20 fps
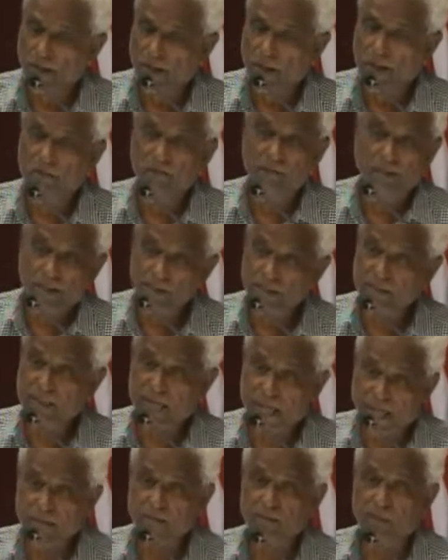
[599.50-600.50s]
am very
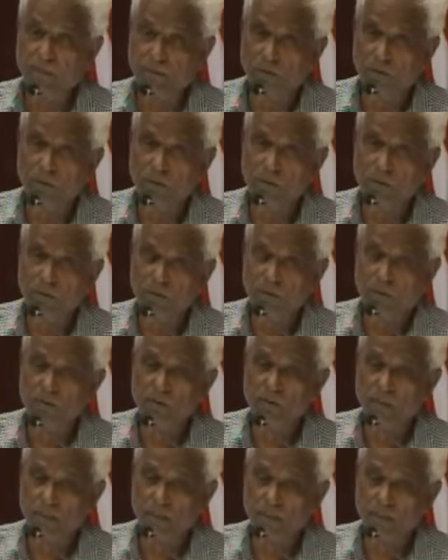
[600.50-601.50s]
thankful to
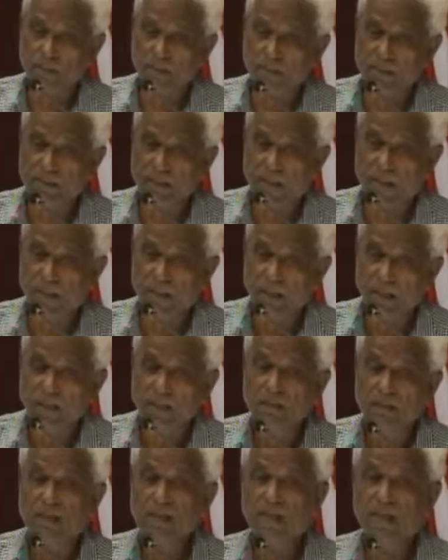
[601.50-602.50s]
Southeast Asia. The